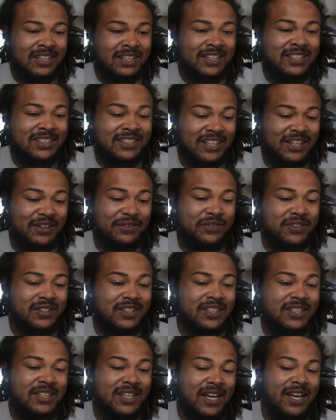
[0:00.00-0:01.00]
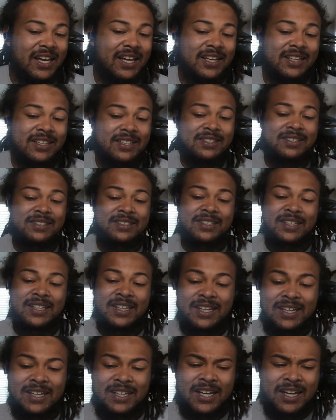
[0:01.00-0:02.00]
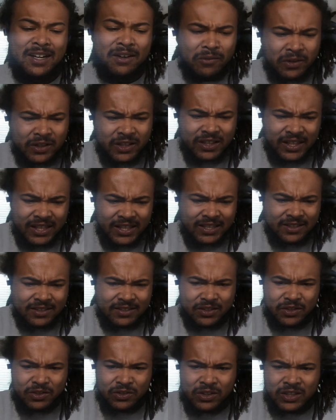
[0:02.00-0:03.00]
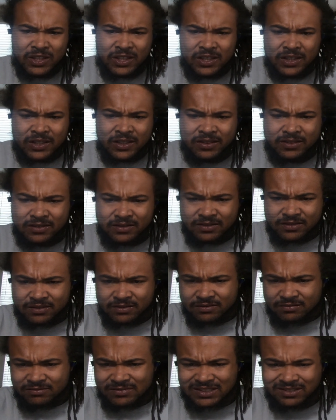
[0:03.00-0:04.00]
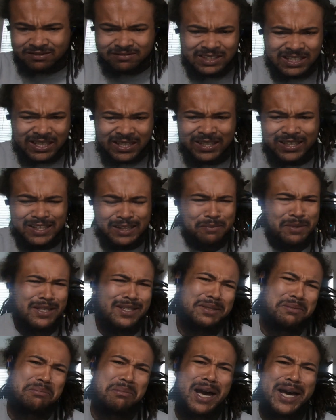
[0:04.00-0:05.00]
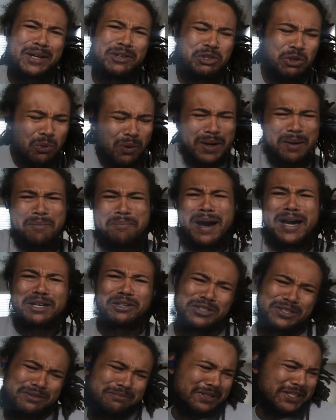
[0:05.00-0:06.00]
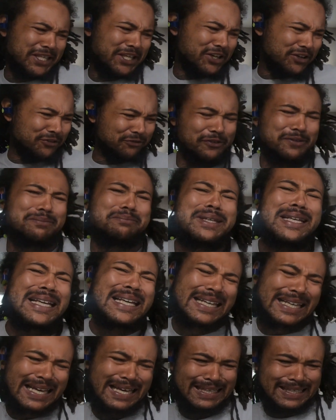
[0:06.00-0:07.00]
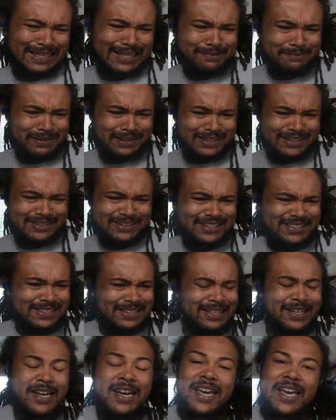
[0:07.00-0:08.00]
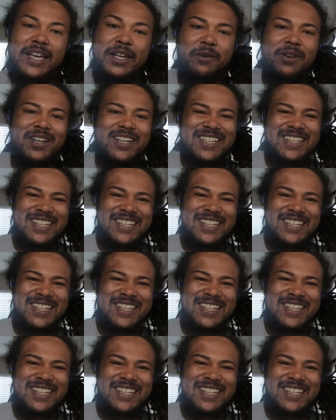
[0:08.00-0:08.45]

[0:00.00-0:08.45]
he definitely has, and I really like his little... I need to give me some models. Who want to model some gear for me? God damn it. Shit. Anyway,